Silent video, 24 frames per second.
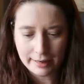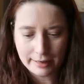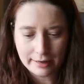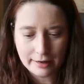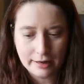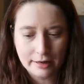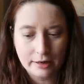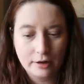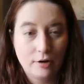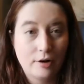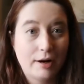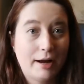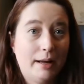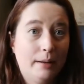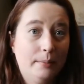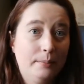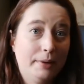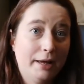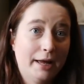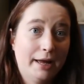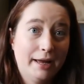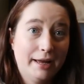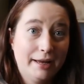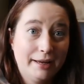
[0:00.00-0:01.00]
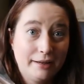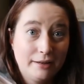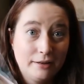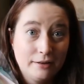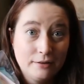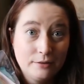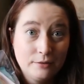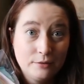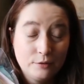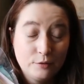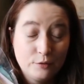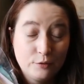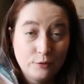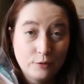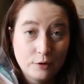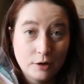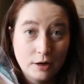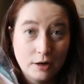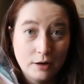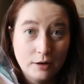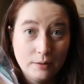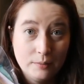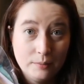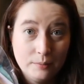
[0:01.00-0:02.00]
I got a grab bag
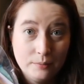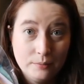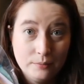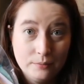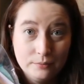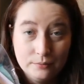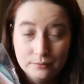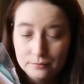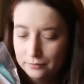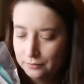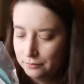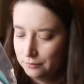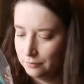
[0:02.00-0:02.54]
from